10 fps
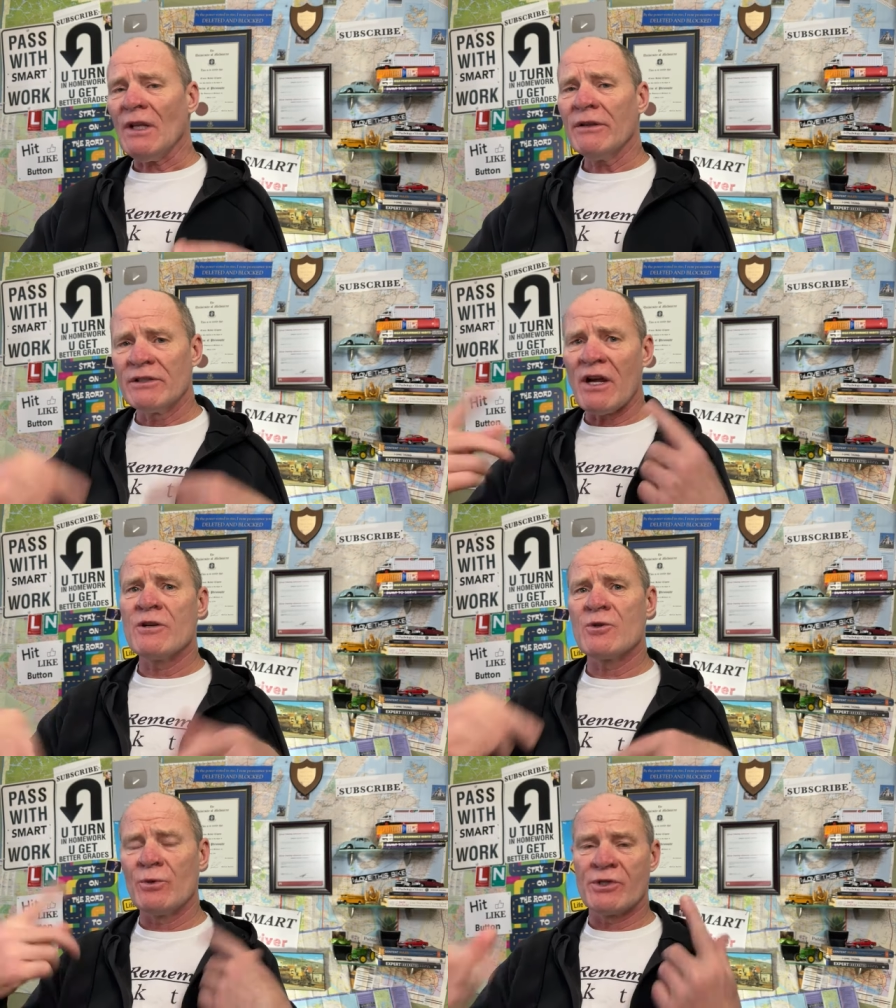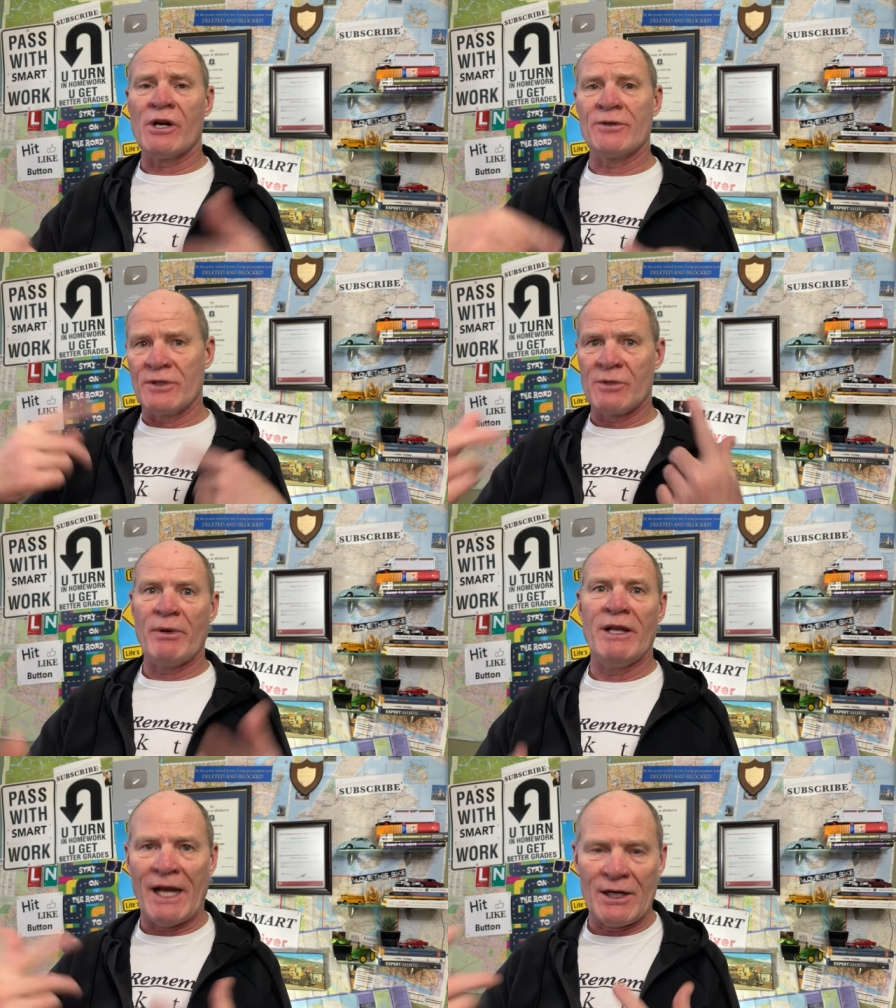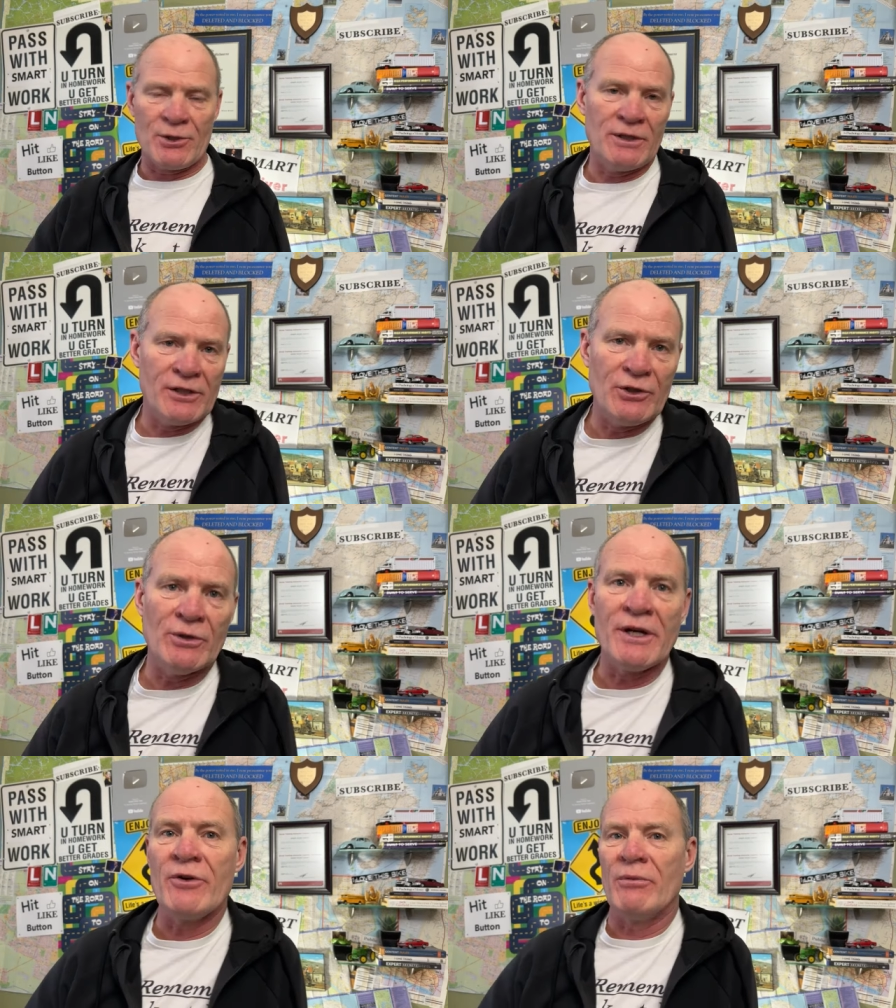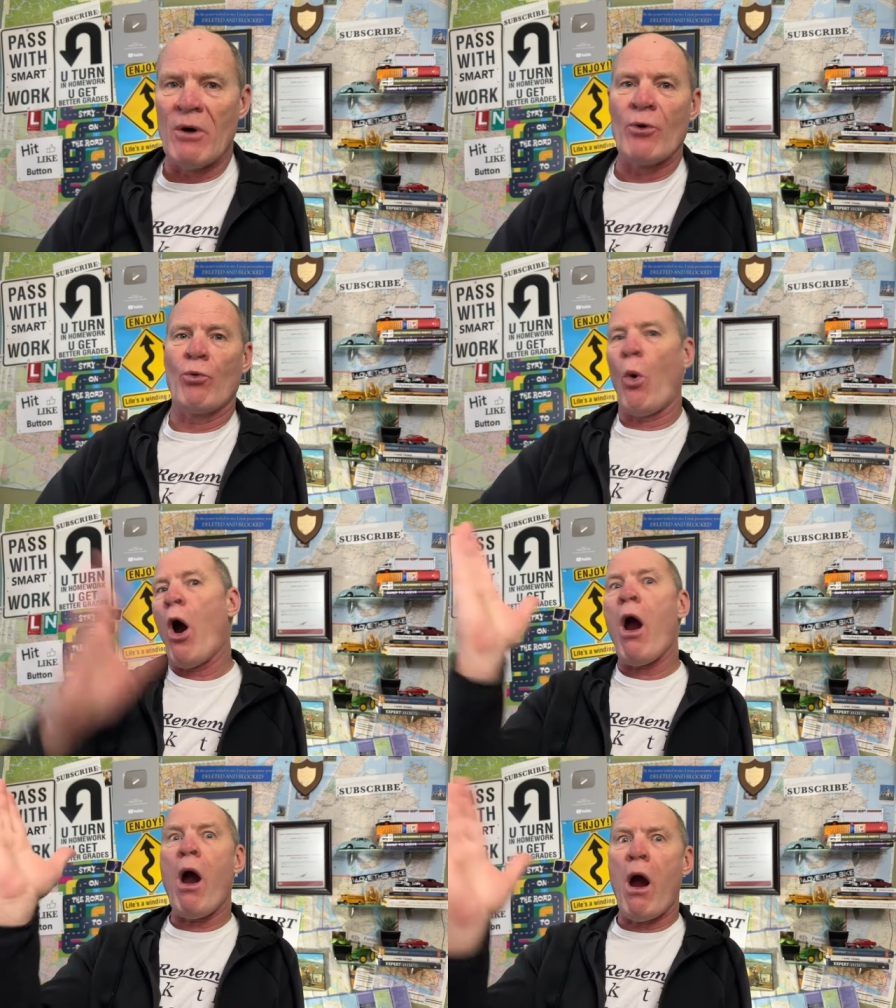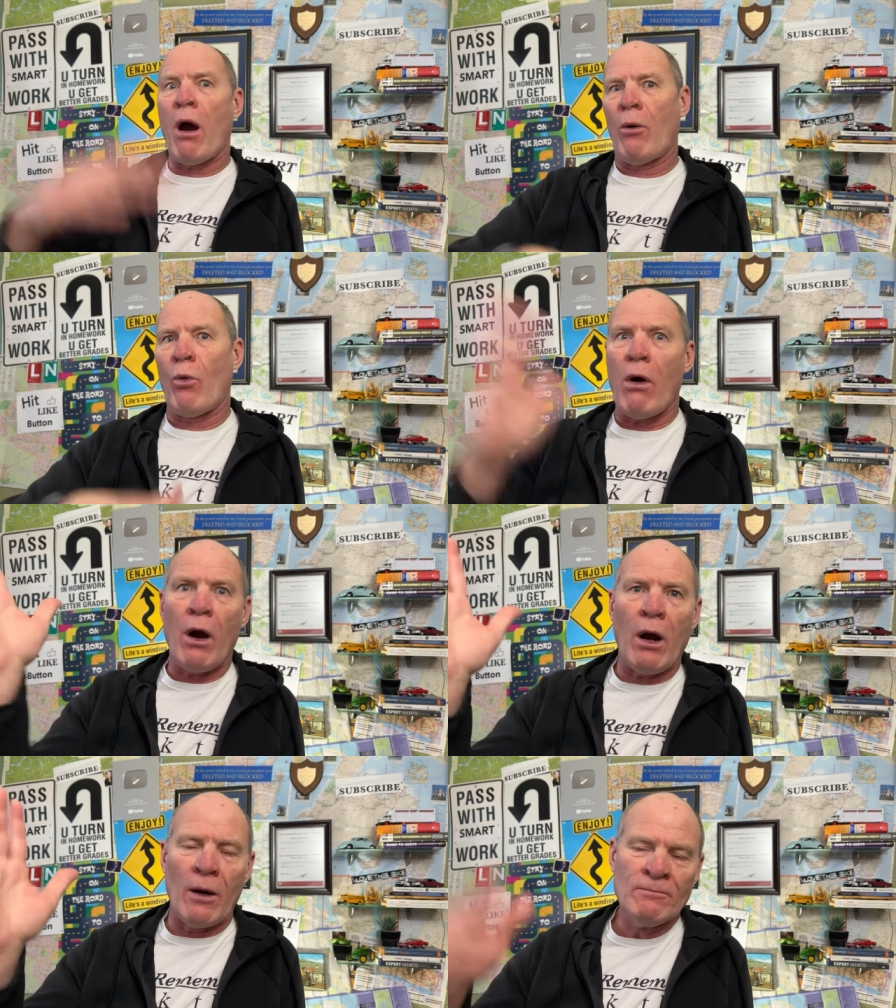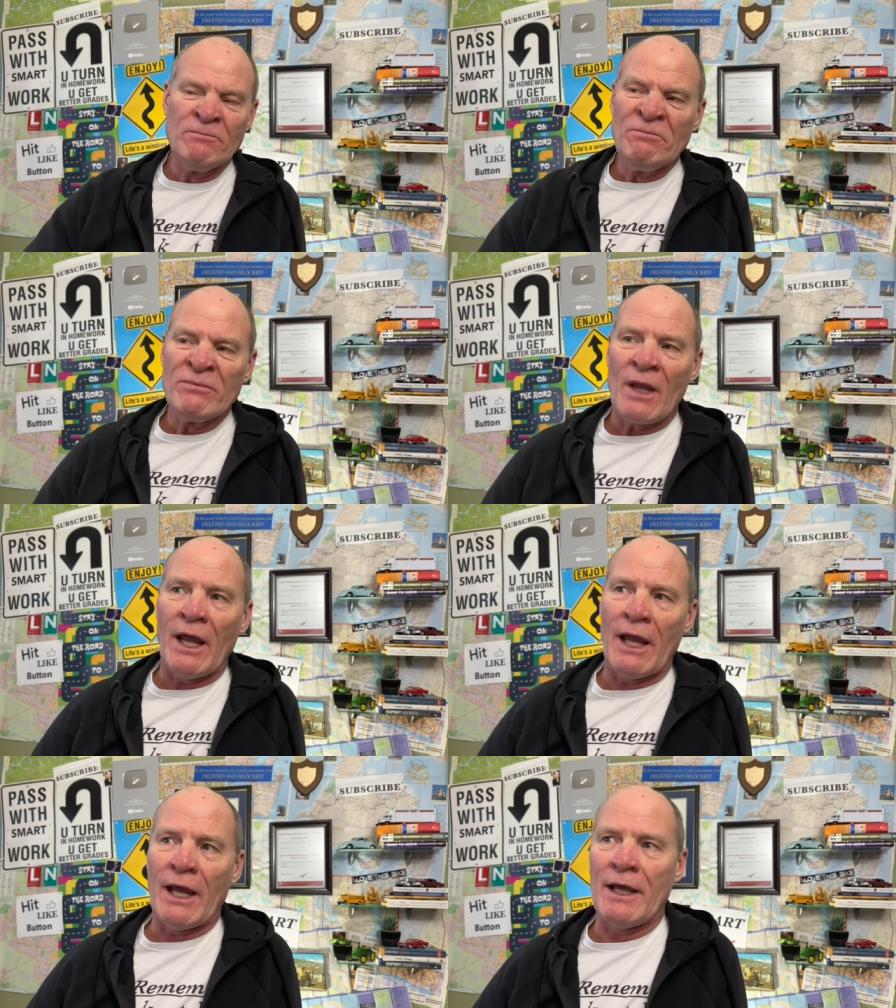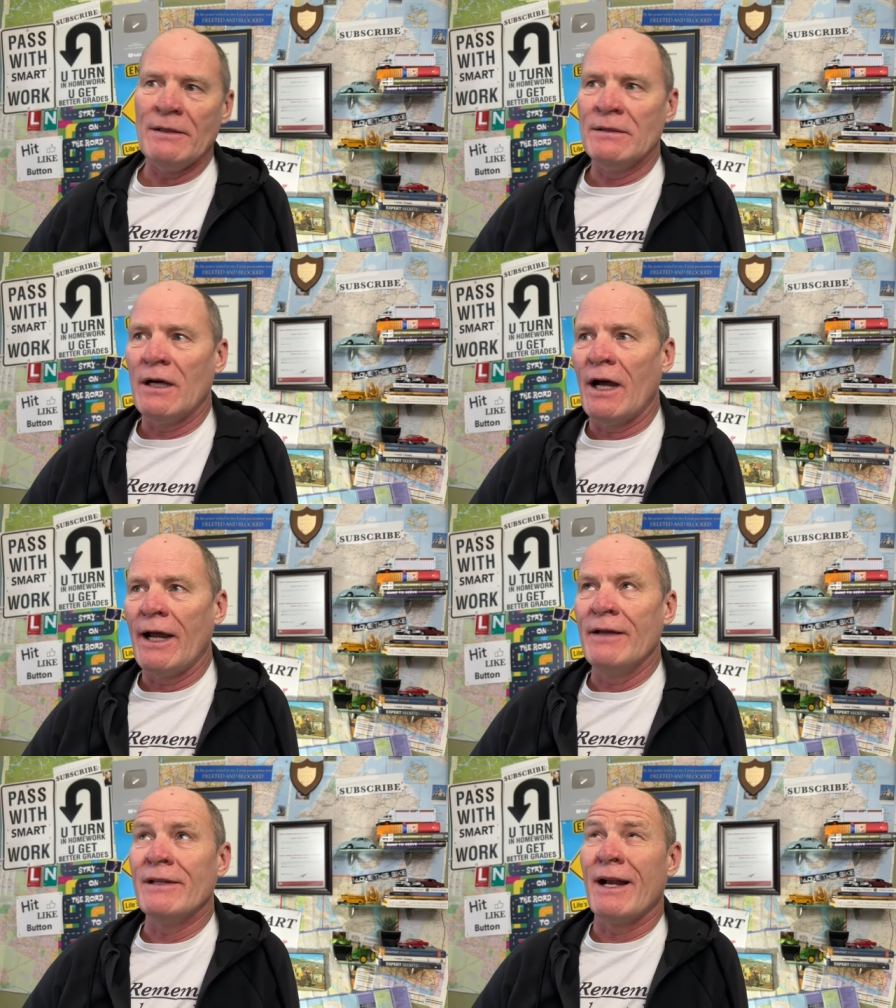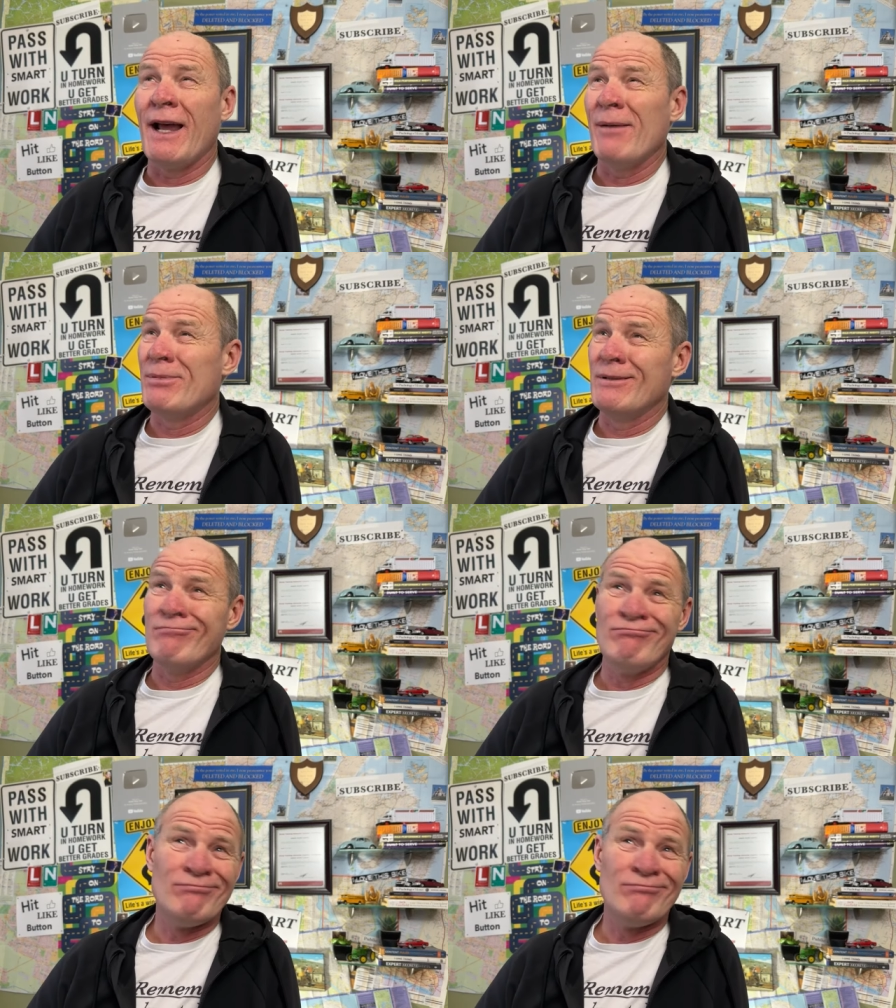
the tires will start to spin actually, and you'll hear the motor wah wah, and I had that happen